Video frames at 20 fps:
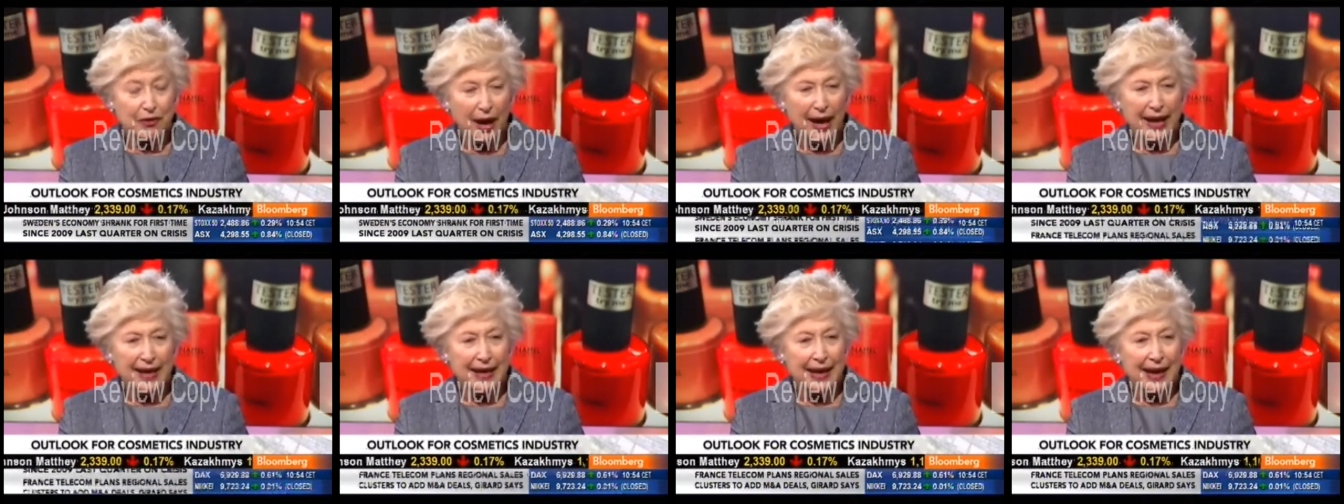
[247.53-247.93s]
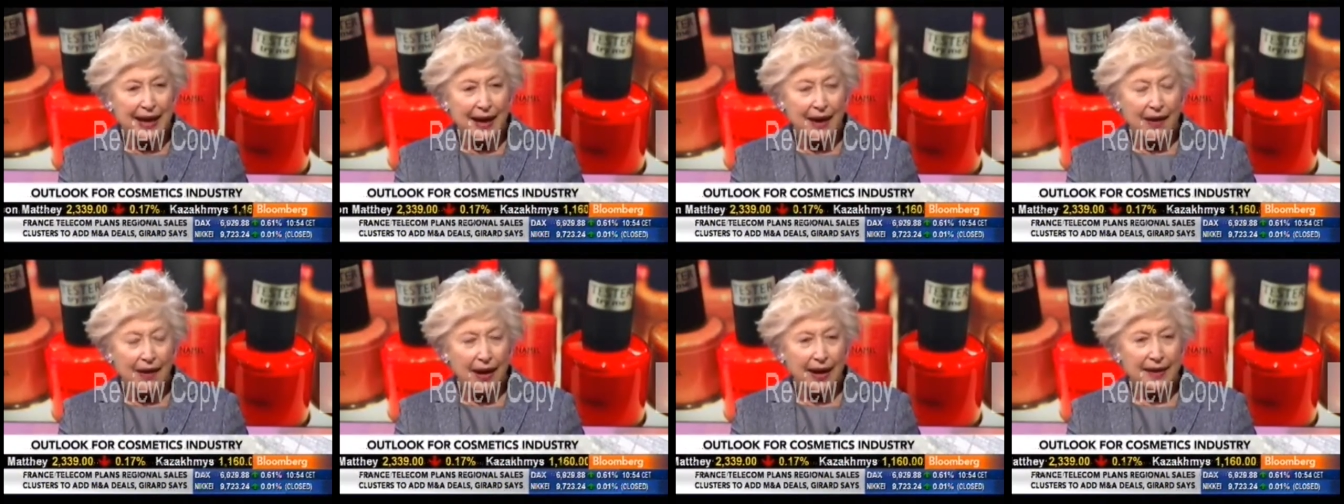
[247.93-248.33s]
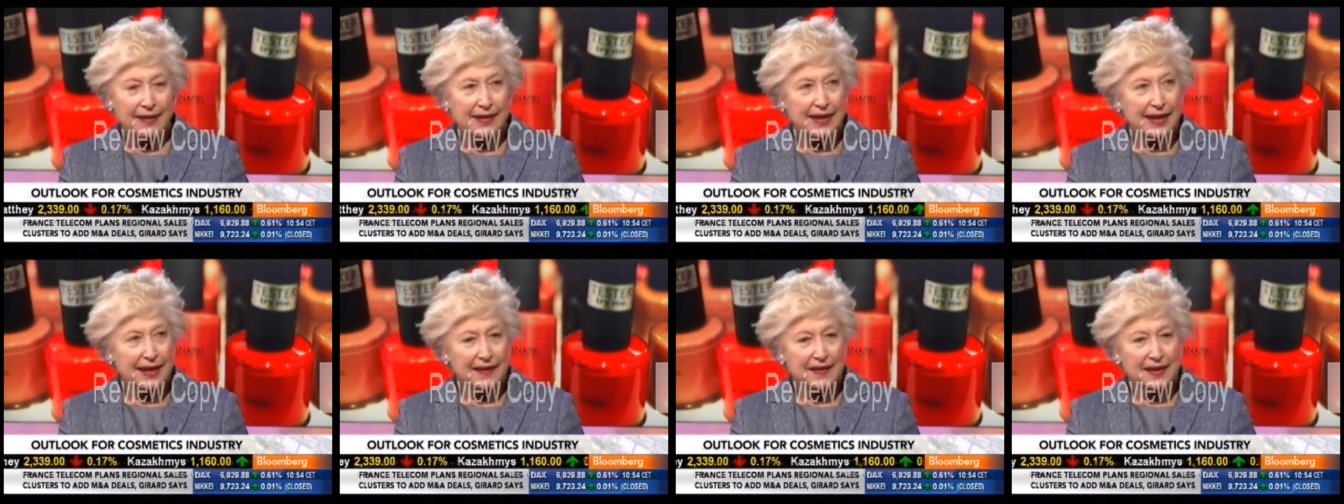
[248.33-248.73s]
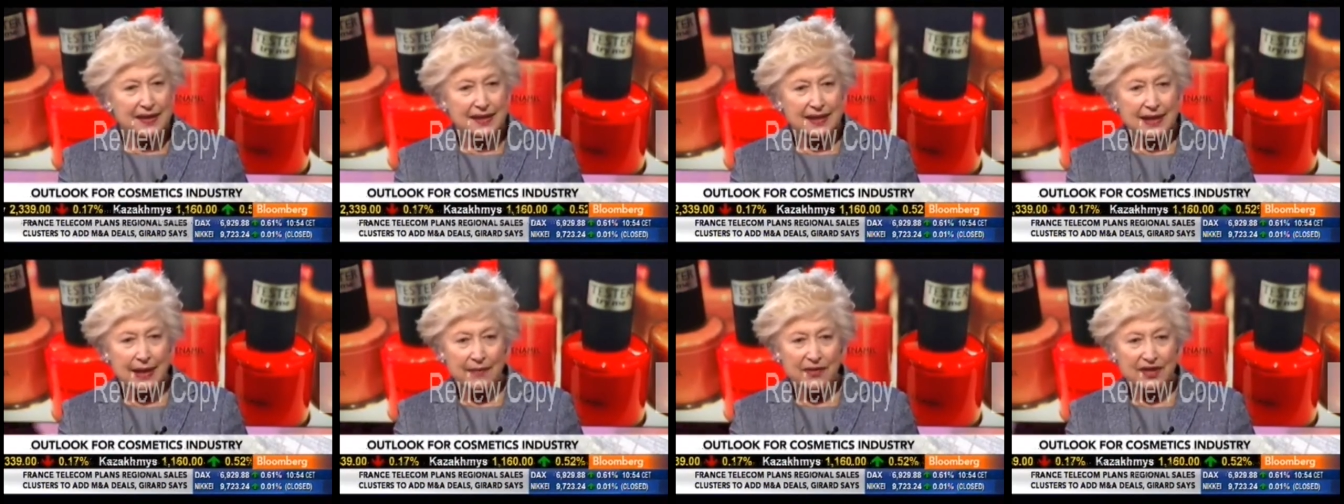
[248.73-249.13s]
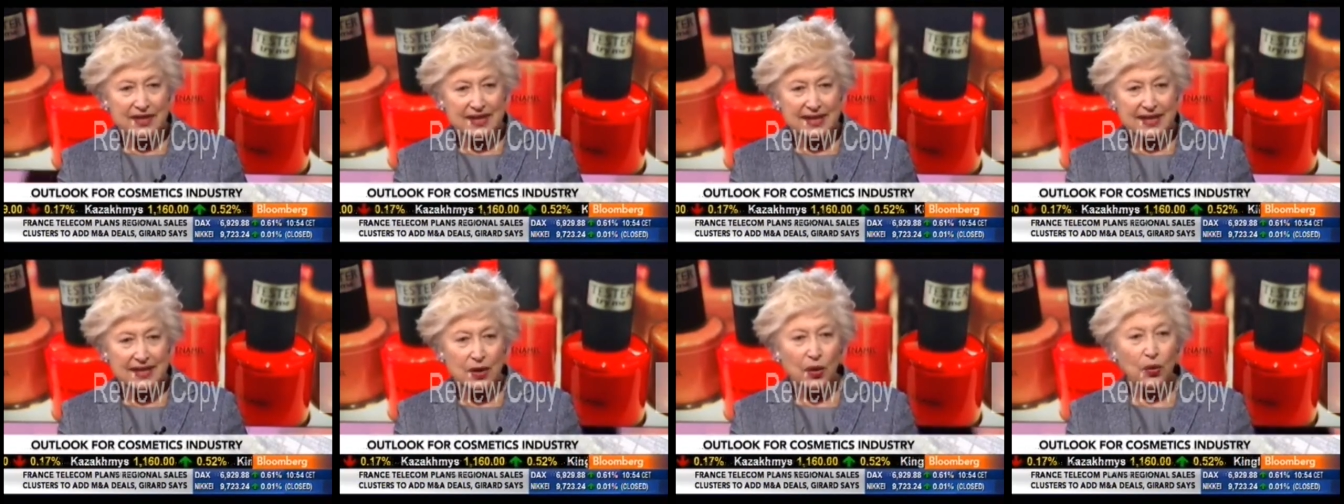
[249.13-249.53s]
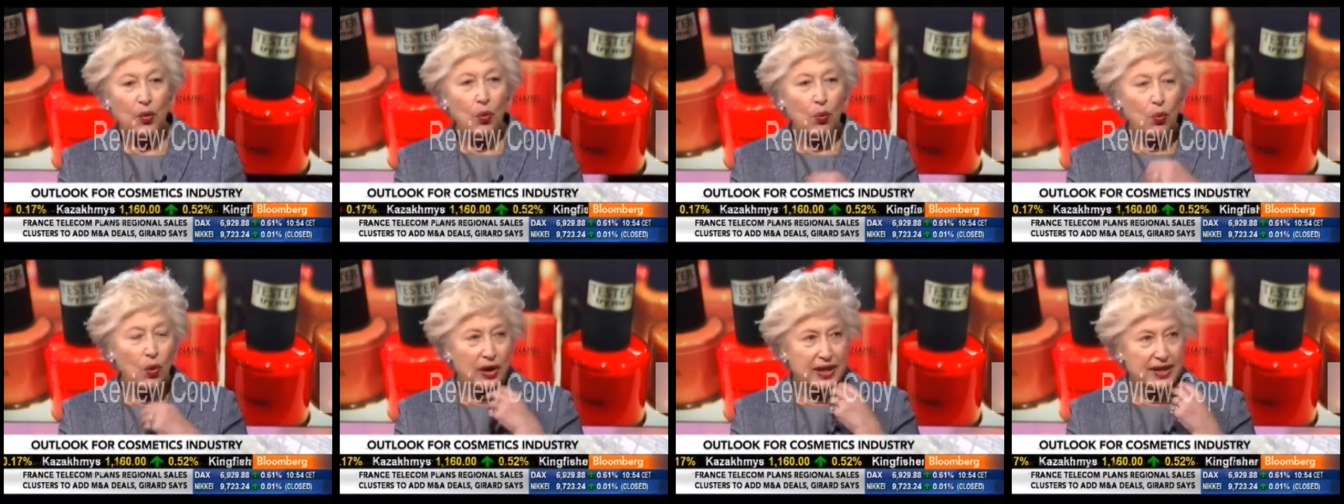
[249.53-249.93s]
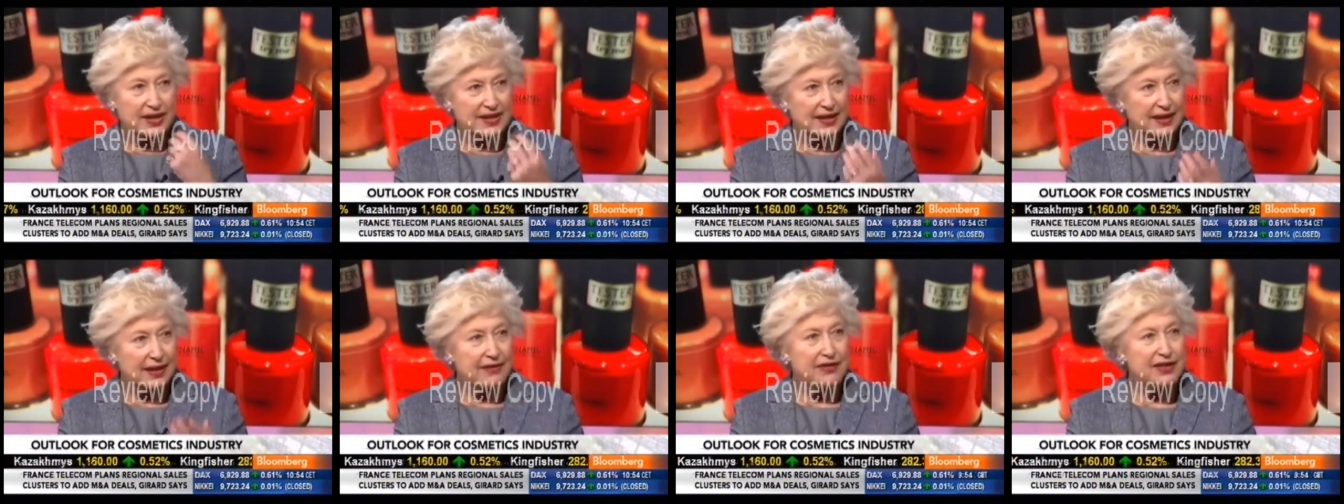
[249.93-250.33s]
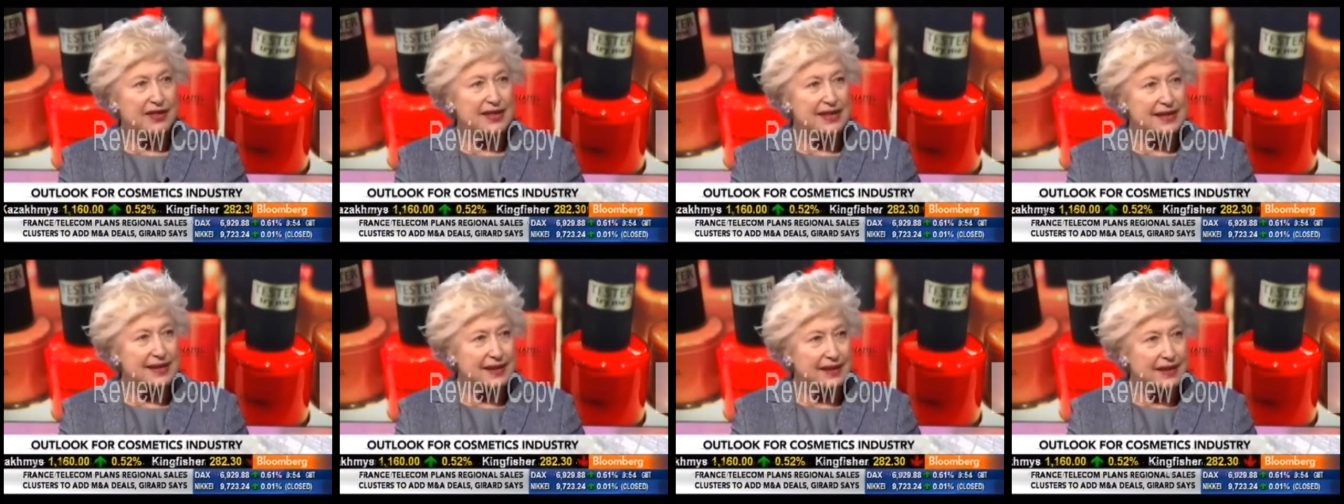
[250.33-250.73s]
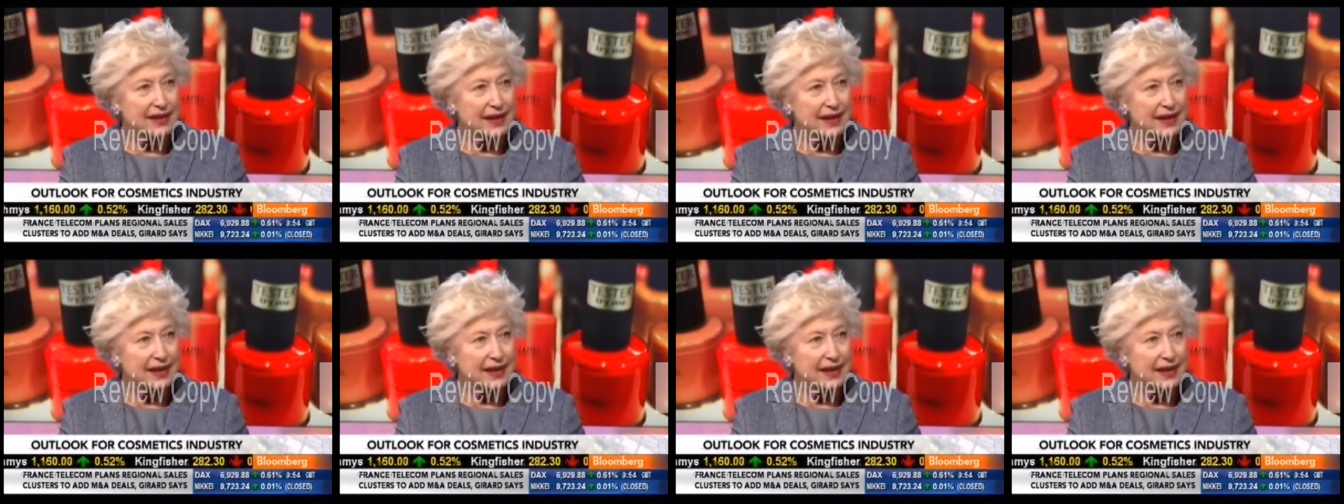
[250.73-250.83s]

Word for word: Right now, I think there's an emphasis on what it delivers,